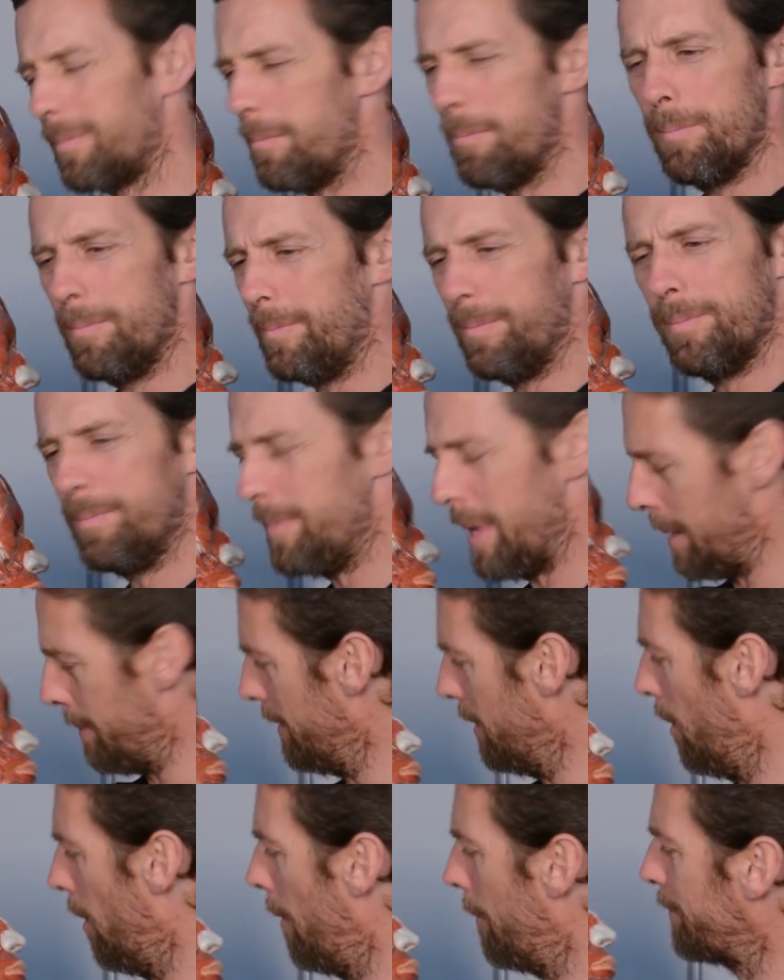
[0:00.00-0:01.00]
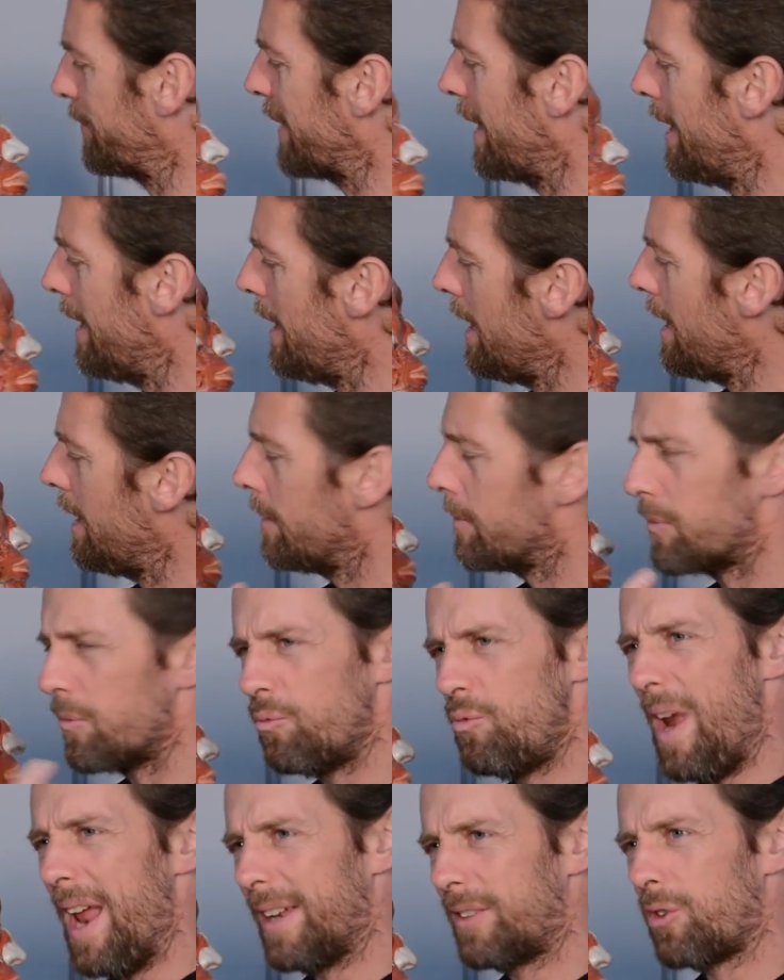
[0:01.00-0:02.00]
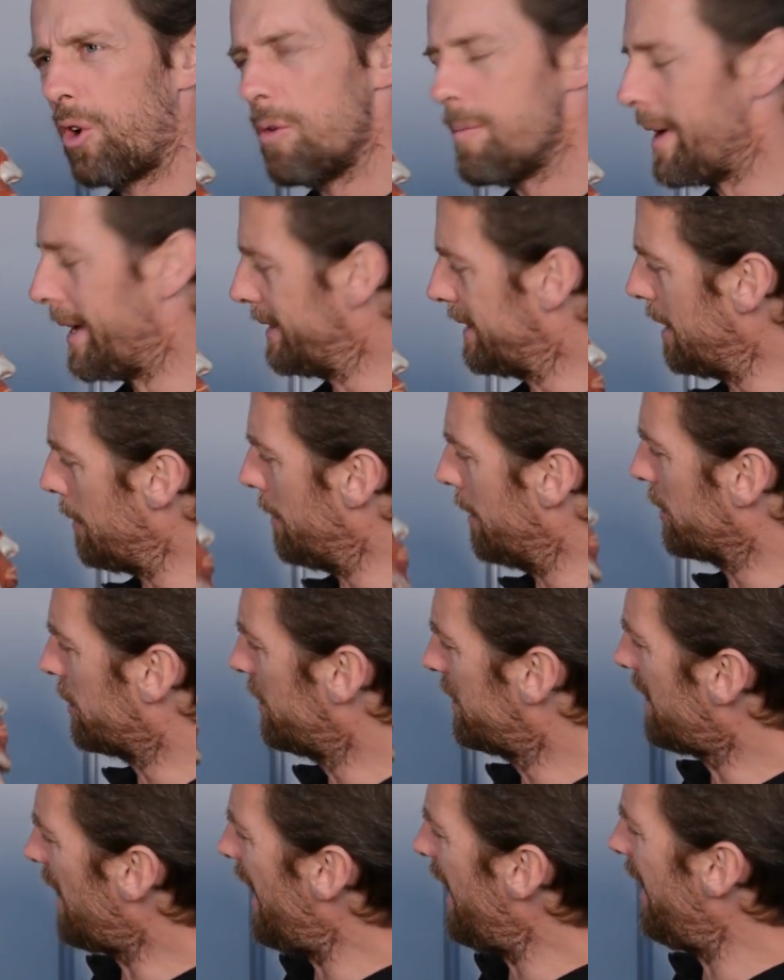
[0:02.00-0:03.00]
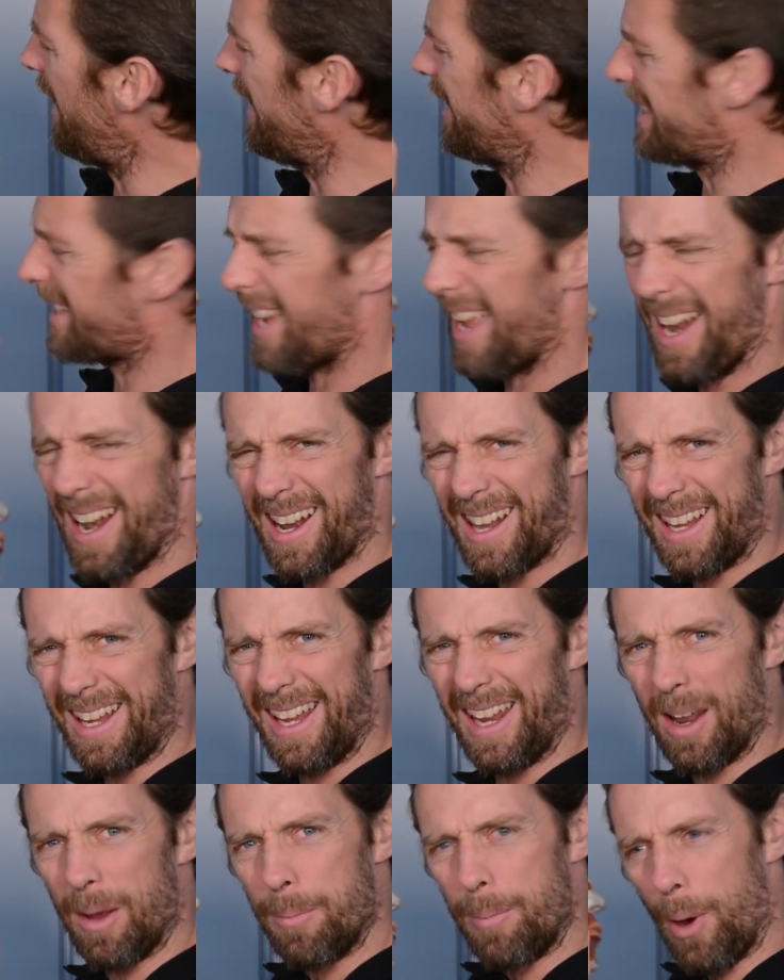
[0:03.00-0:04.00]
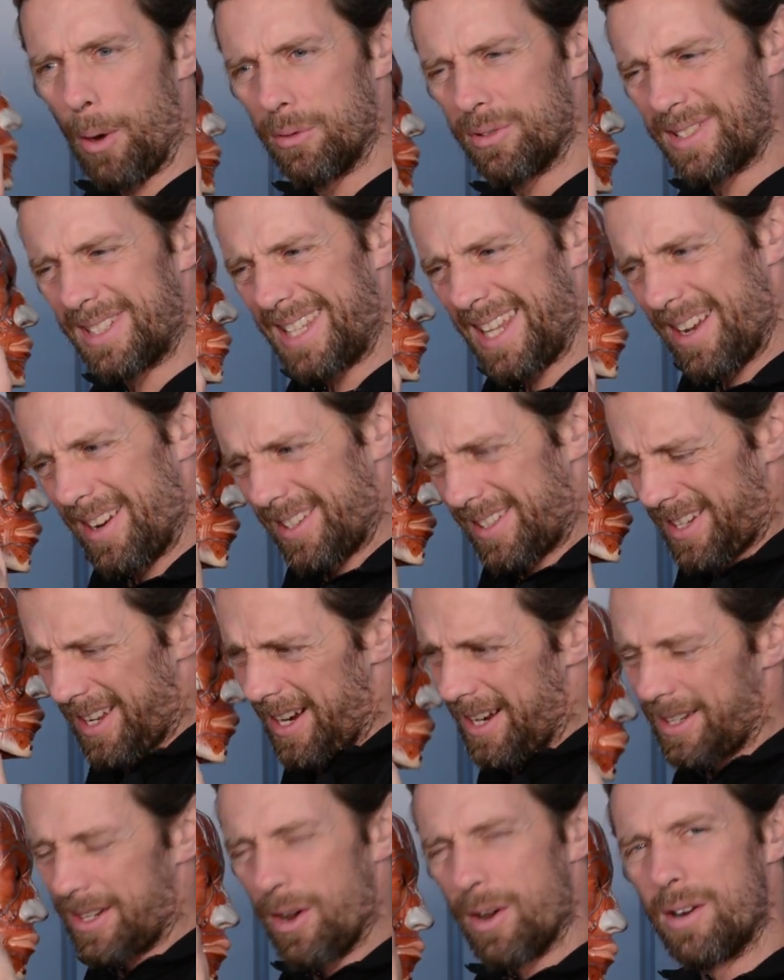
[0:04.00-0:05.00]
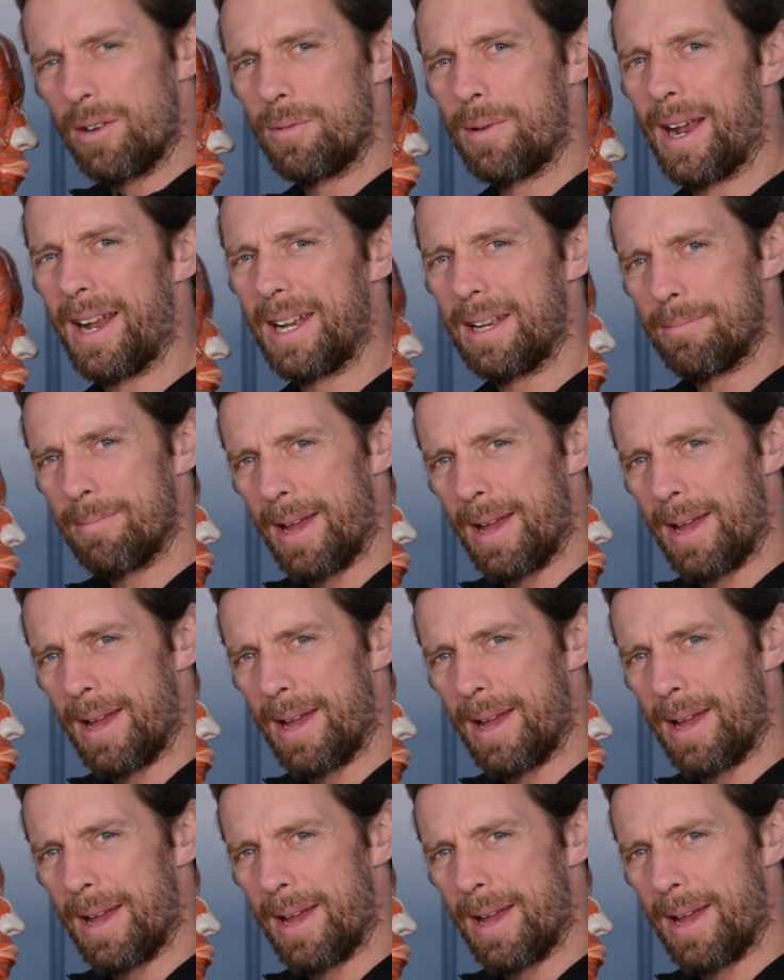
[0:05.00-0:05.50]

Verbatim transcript: Maybe not. Retromandibular. So it's kind of like, it's kind of like you know, posterior. It's kind of going around the.